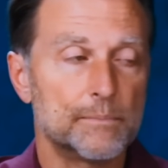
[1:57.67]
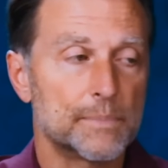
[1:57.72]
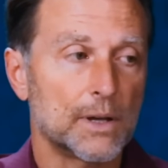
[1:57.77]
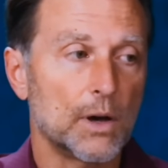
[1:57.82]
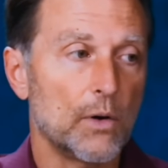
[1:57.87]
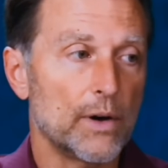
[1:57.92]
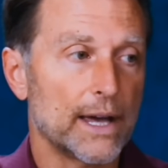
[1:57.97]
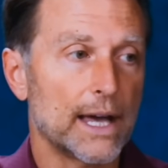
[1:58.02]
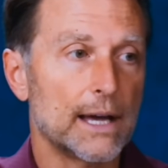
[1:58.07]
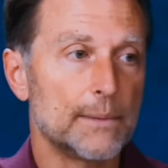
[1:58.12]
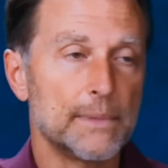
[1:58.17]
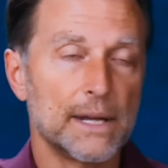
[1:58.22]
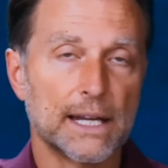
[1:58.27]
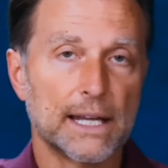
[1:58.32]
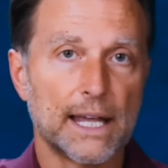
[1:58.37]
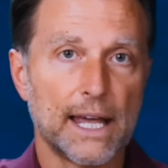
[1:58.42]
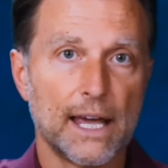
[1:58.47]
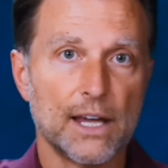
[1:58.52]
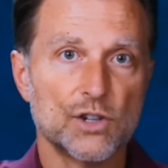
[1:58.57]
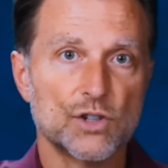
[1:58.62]
going on
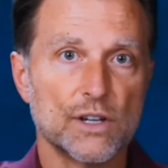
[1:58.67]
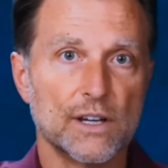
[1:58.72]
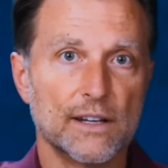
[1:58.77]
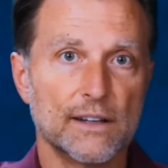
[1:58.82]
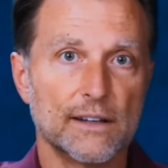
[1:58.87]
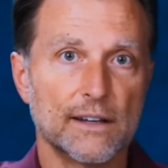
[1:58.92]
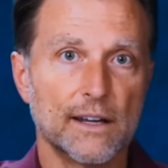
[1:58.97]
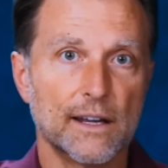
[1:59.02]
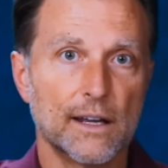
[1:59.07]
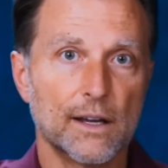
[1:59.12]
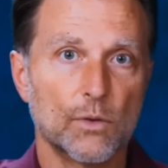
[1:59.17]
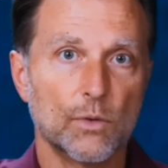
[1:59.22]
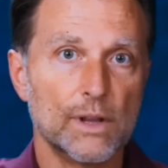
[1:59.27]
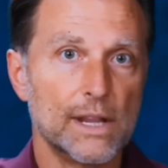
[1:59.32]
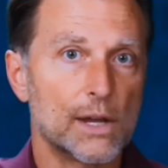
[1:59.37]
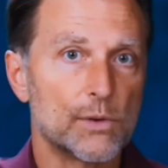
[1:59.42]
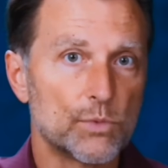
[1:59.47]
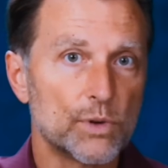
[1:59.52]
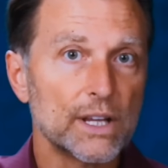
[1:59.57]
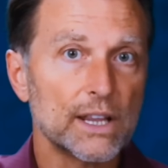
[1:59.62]
medication when
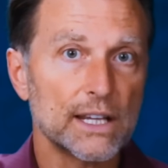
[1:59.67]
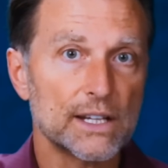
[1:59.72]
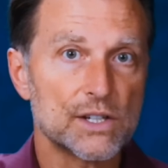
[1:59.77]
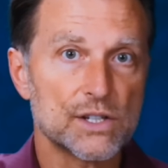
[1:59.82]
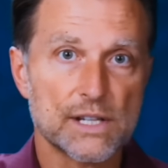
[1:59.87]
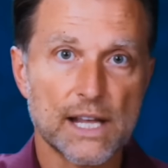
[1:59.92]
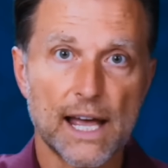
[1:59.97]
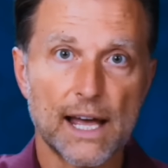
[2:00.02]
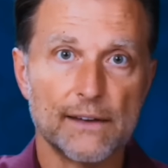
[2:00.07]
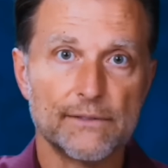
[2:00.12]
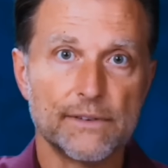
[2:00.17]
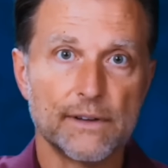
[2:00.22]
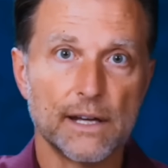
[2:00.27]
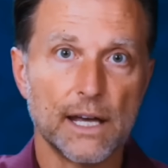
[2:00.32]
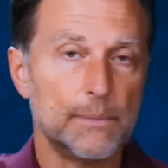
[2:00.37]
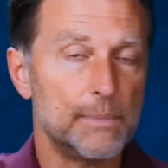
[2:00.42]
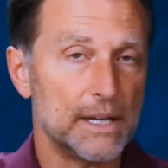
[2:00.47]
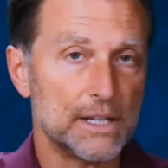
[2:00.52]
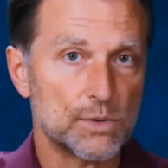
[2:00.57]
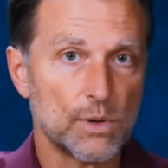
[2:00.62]
they really just have
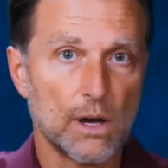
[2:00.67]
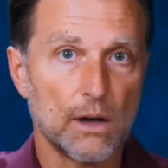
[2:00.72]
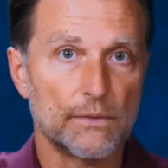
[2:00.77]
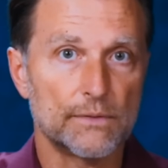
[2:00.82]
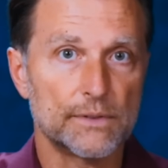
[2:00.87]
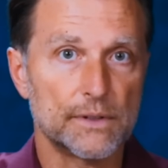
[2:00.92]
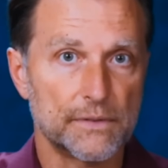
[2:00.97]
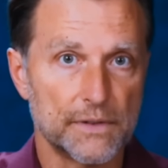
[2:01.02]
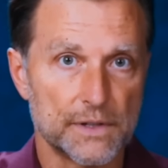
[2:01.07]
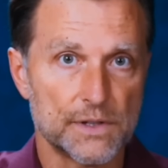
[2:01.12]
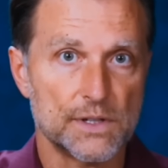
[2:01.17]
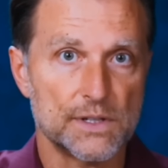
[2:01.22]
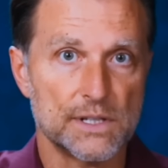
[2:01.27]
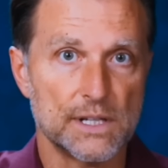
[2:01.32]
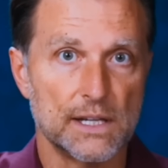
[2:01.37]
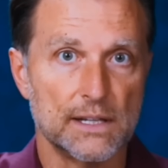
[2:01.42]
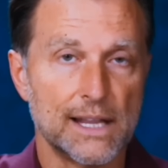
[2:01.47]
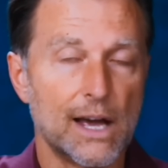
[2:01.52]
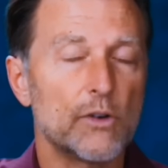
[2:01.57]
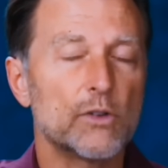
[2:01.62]
a B12
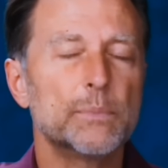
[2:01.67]
deficiency? That